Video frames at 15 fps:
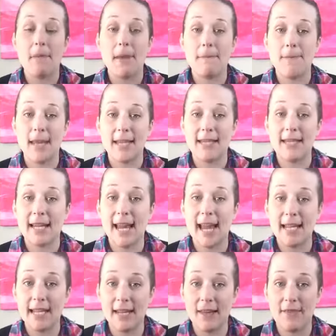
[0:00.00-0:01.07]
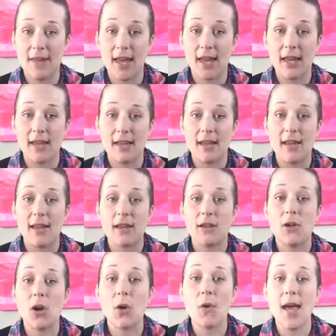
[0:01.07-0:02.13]
missed any of it,
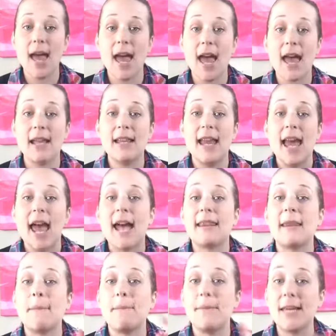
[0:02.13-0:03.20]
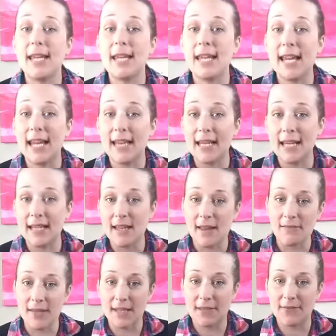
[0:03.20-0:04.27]
go ahead. At the beginning
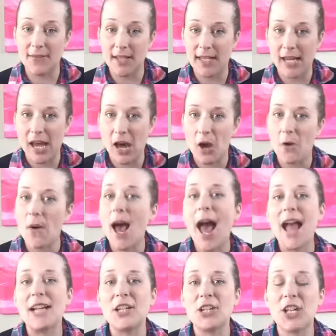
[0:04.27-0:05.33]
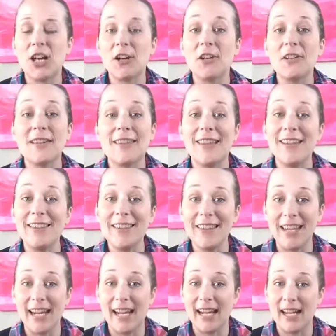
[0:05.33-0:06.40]
of this video, I shared the
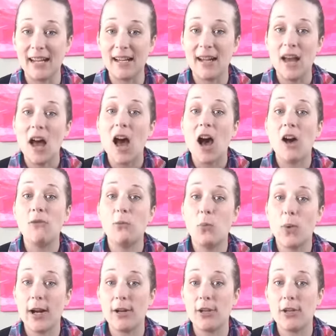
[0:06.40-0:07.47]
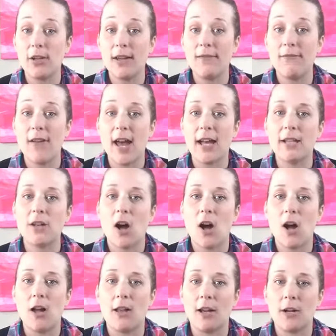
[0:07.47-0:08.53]
link of where you can find
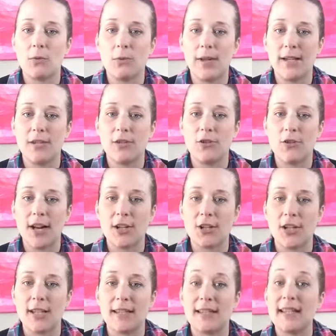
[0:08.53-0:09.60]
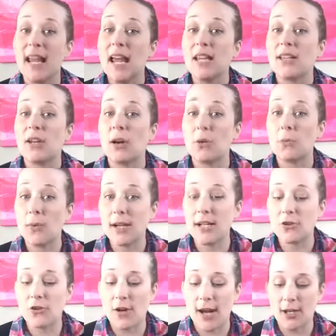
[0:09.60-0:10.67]
all our written directions. So our
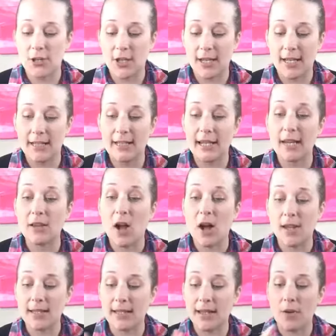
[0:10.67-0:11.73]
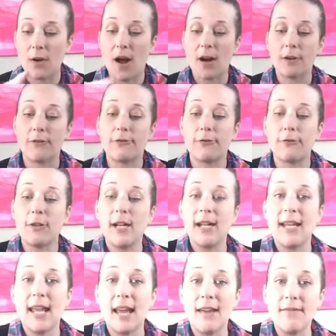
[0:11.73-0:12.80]
written directions and also our
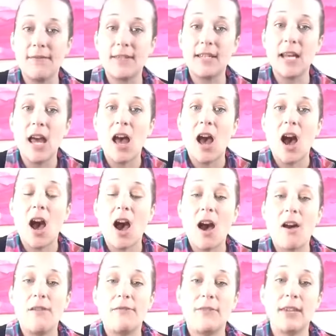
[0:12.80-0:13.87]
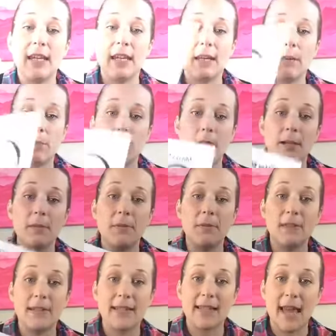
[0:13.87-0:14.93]
free gift of the
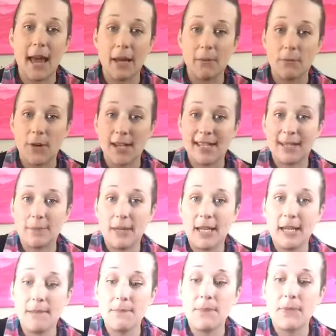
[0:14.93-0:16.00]
printable slime recipe.